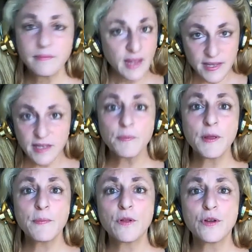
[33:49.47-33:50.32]
Some
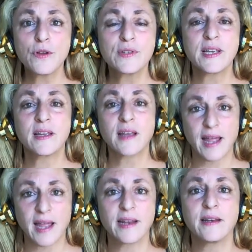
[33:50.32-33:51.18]
people are using
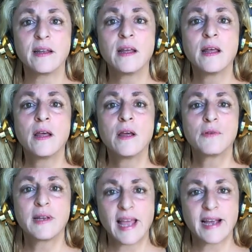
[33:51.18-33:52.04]
guided
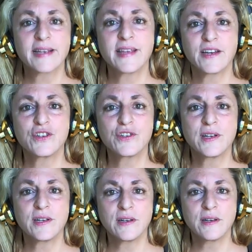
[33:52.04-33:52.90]

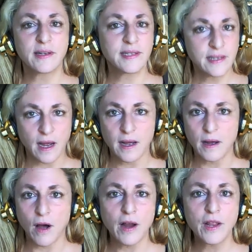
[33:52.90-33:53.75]
relaxation
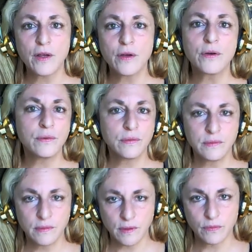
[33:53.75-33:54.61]
audio
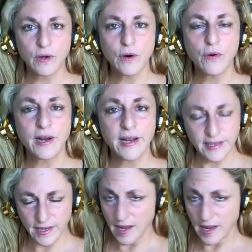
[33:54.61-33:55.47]

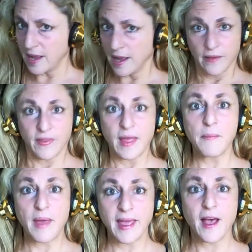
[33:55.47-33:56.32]
recordings. They
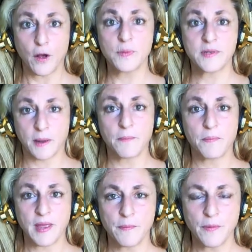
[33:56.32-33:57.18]
may help some
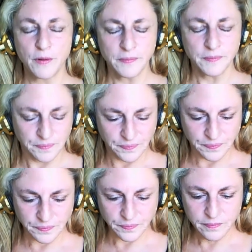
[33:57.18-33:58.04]
people,
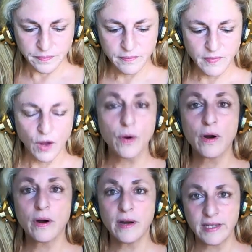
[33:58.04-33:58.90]

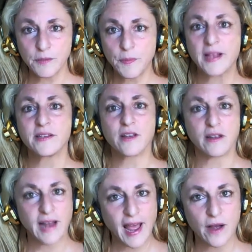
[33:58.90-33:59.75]
or it depends on
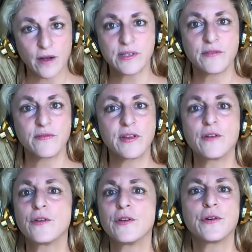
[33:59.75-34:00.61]
how
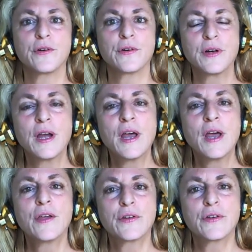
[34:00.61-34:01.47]
severe your
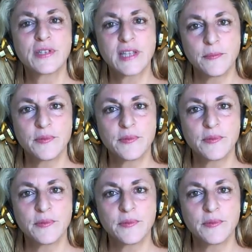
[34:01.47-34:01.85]
sleep